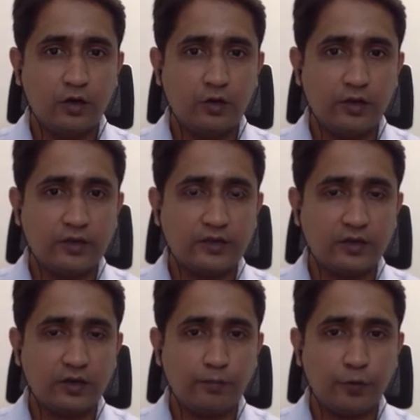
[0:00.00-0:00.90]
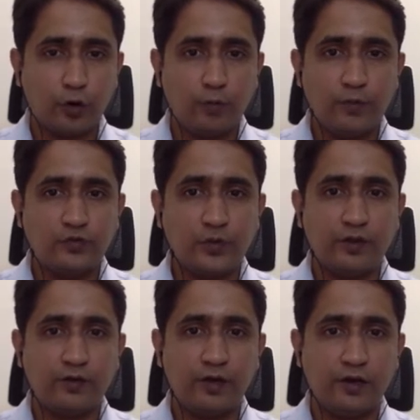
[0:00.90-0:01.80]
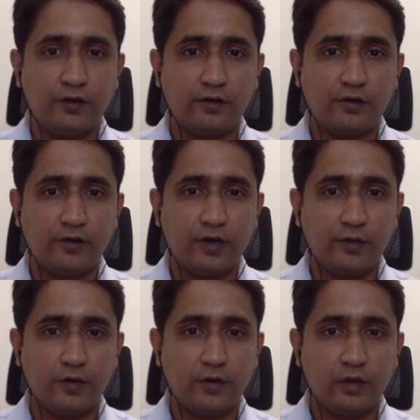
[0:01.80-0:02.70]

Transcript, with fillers: There are certain problems with the trailing return table.